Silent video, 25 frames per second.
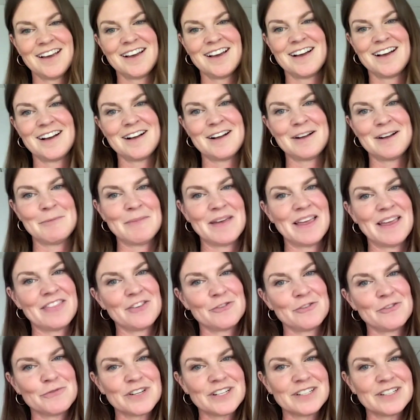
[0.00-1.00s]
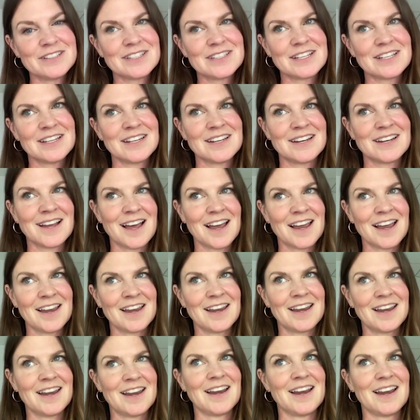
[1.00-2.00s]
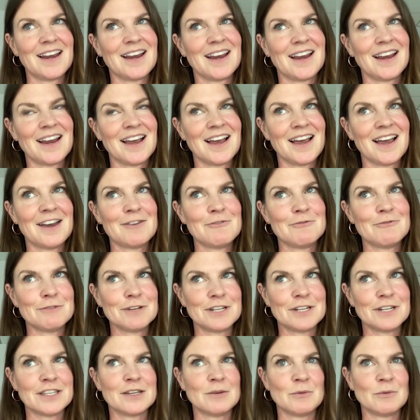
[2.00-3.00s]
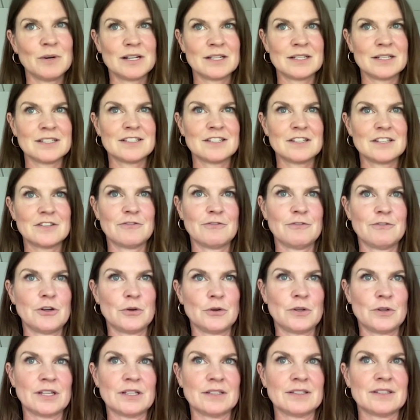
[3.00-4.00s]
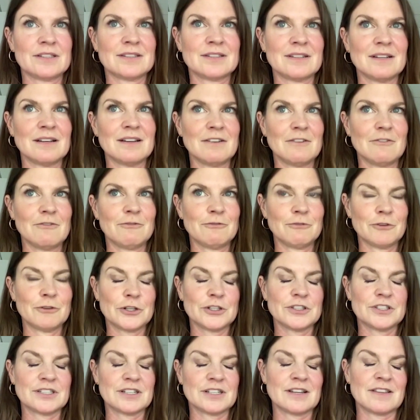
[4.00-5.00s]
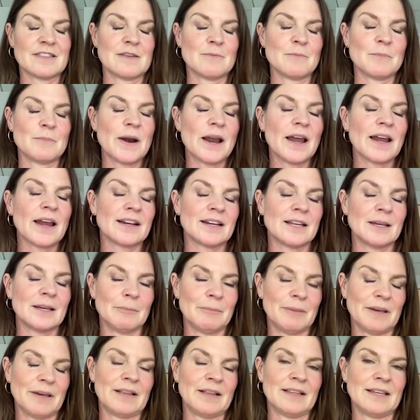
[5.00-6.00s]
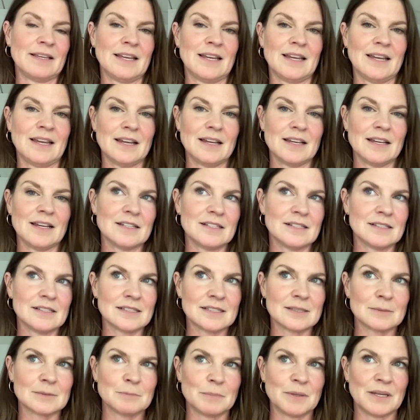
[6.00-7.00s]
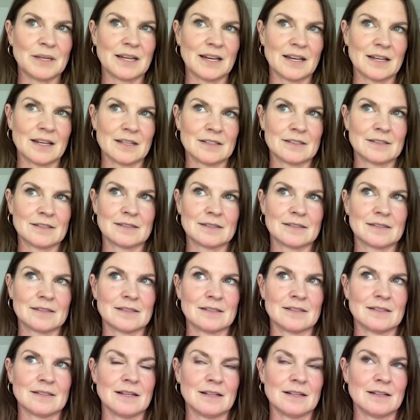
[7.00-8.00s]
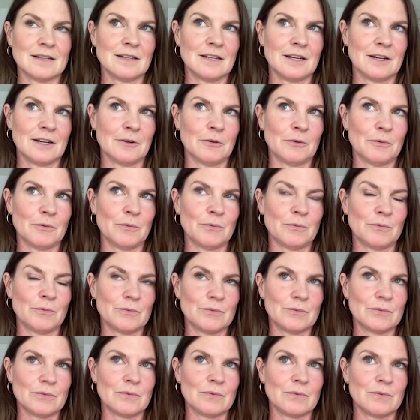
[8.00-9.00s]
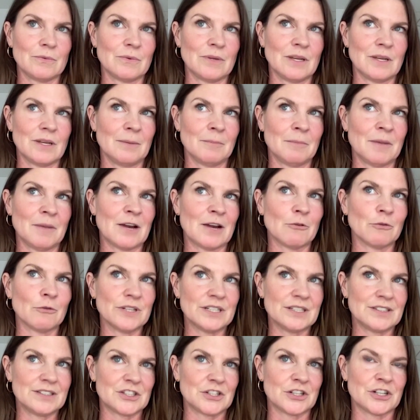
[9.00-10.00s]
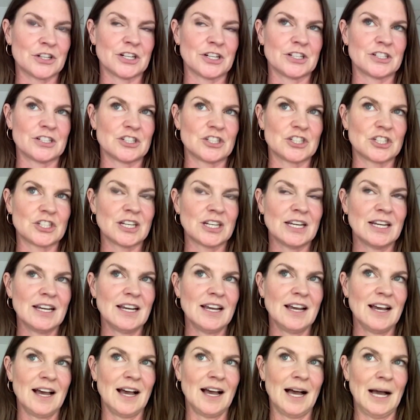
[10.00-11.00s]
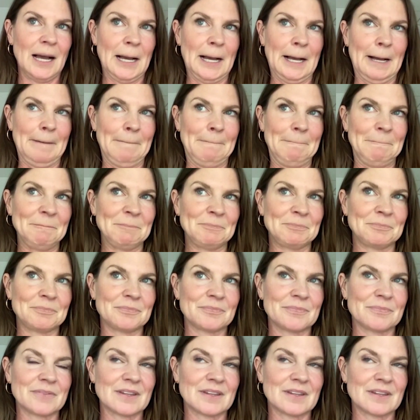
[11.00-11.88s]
Um, and the reason I I really wanted to focus first on the pregnant belly is because you know in my research um,